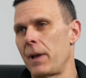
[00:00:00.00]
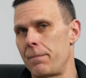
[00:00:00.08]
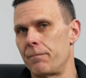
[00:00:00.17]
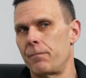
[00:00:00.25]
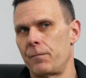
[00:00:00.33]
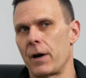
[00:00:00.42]
It
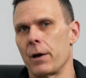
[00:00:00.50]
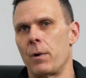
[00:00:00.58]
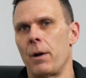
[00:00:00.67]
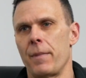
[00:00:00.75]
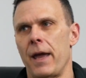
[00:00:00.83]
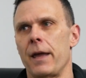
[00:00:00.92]
very
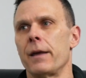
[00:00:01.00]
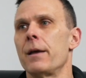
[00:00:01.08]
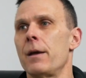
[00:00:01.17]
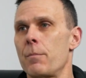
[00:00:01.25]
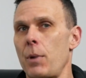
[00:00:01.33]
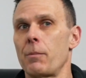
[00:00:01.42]
well may,
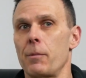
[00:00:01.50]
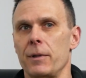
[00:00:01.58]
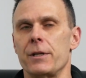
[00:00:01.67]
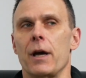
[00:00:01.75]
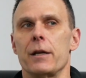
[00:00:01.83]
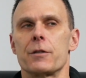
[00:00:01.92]

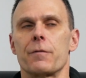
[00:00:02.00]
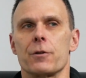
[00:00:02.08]
probably does